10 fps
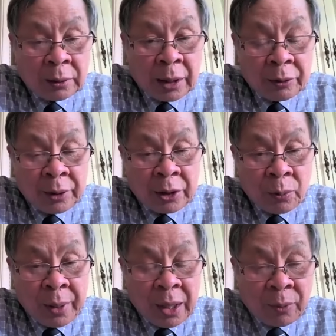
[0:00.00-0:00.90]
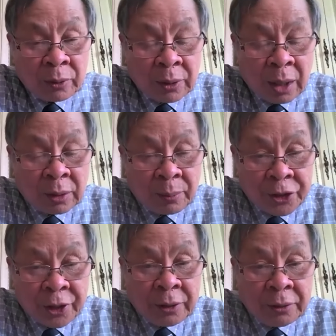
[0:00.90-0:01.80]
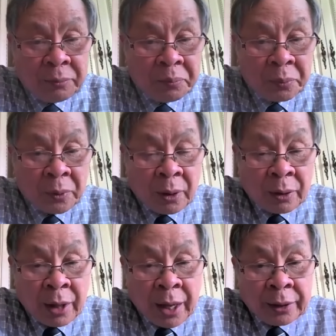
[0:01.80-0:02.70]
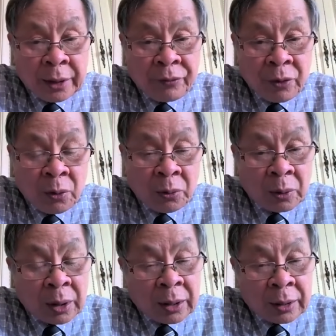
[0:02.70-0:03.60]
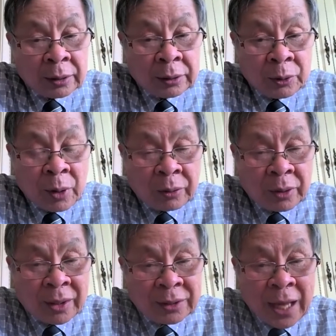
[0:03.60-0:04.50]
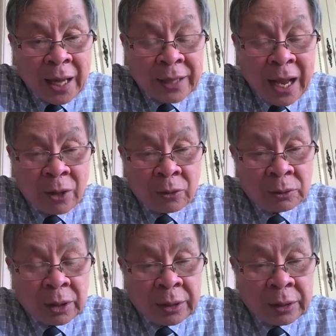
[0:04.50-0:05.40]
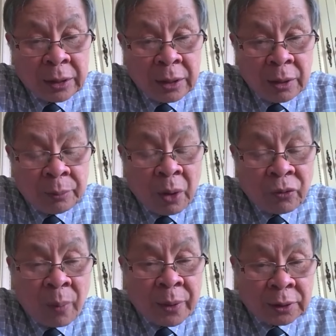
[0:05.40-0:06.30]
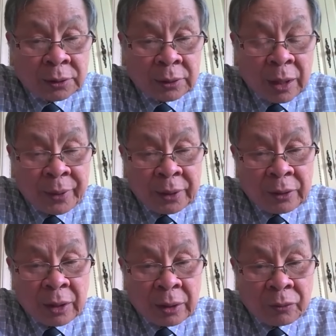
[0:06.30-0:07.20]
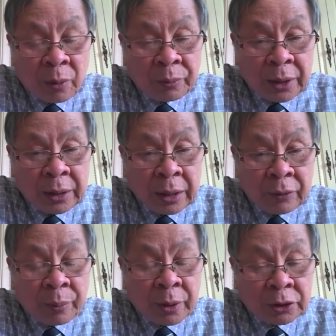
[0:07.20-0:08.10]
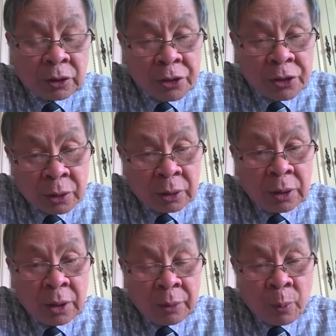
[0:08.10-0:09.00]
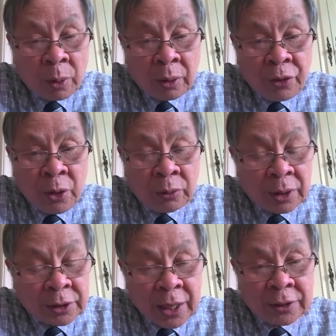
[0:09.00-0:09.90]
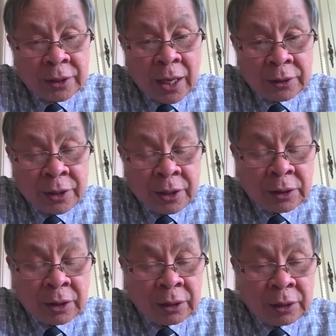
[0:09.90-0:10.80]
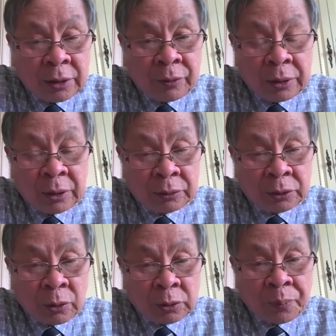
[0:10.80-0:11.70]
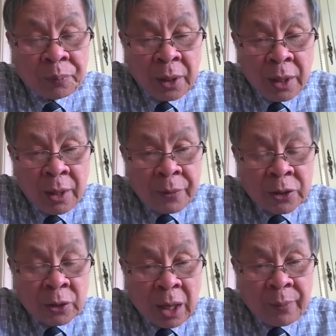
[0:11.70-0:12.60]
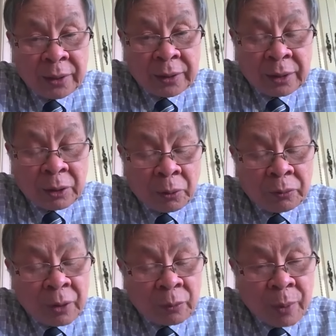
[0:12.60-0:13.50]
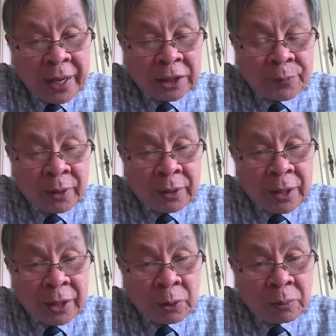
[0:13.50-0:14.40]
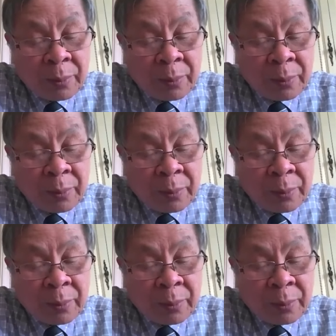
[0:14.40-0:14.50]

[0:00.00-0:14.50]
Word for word: that you need to be able to run the machine. Then if you, uh, you have to understand how the performance. I mean, you know, from the uh, from the structure point of view, the stress analysis, the uh, so. So that means that you know, from my experience, it took